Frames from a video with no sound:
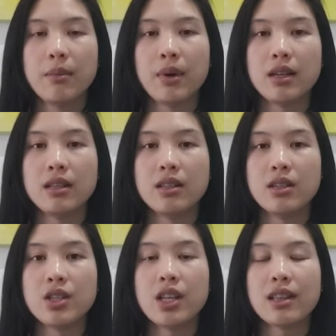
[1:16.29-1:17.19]
but
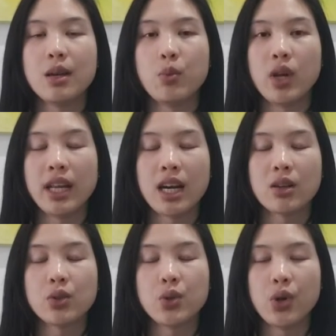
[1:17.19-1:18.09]
gently breathing
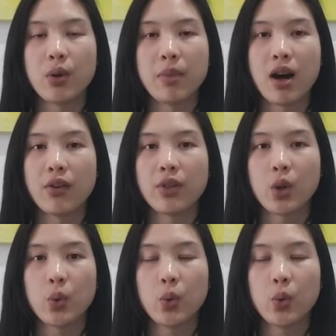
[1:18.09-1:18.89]
out through your mouth.